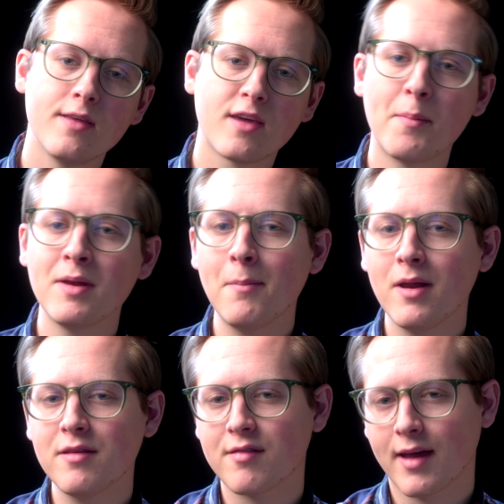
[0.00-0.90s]
Coming up
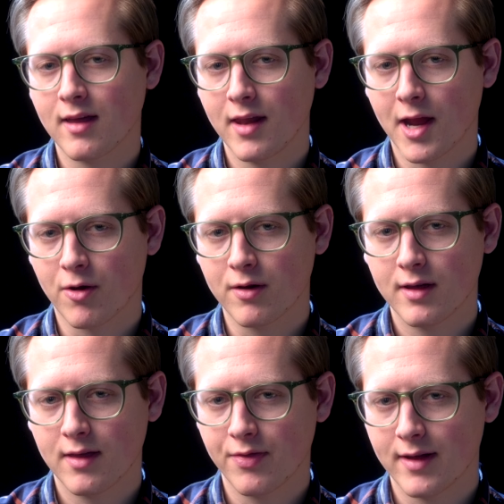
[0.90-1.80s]
on his second year
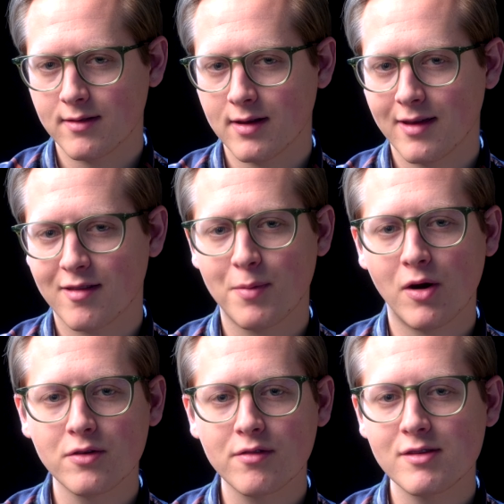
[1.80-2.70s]
in London, his
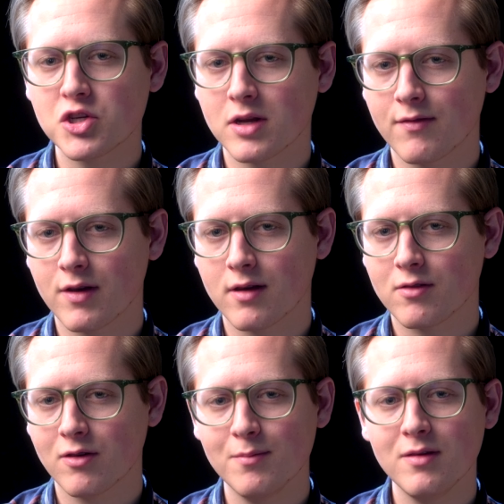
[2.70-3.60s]
partners in Geneva
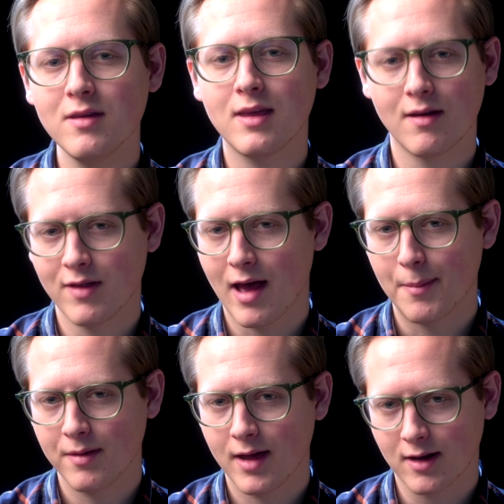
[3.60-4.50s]
told him to give it
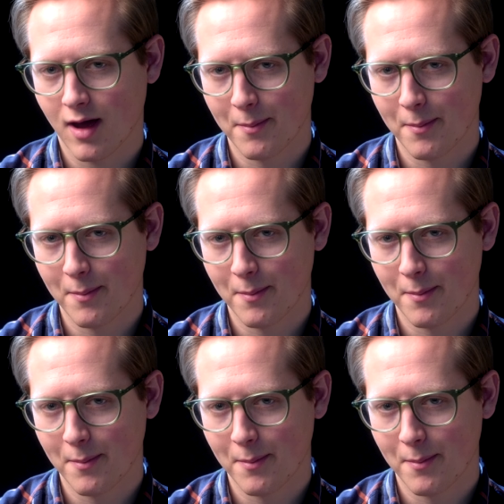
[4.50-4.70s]
up and come